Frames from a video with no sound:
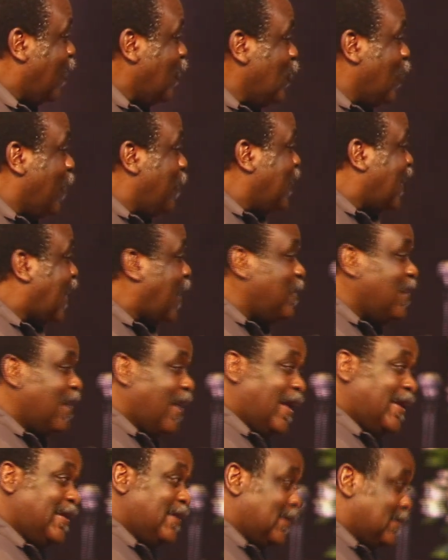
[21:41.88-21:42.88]
you are becoming
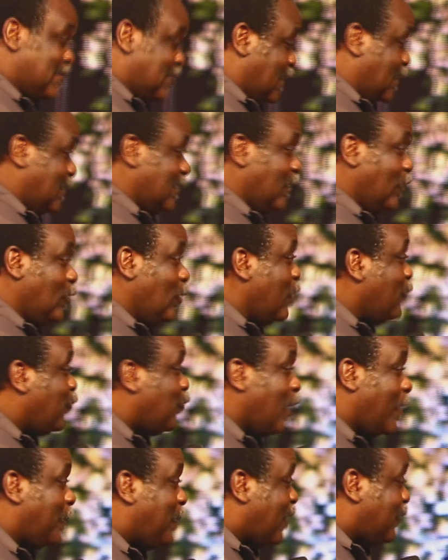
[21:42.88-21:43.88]
adults. If you
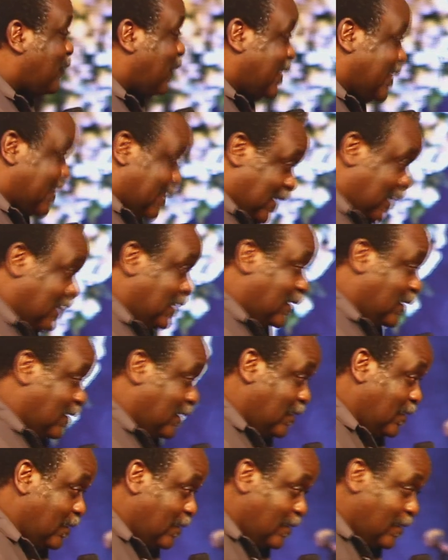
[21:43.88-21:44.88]
are above 18,
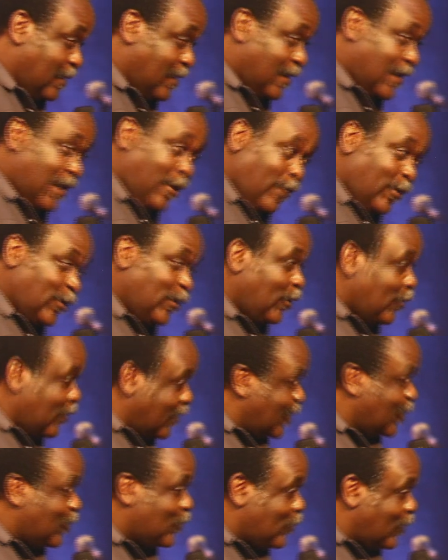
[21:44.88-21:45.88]
na wewe
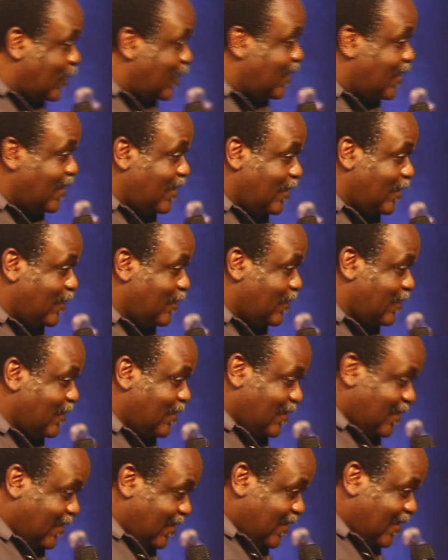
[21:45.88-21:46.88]
unakwenda kuwa
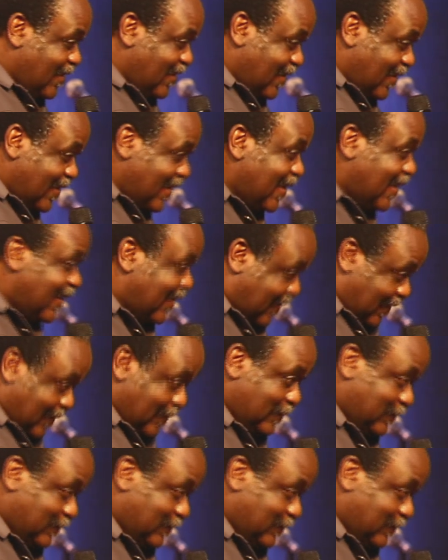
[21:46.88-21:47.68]
dingi.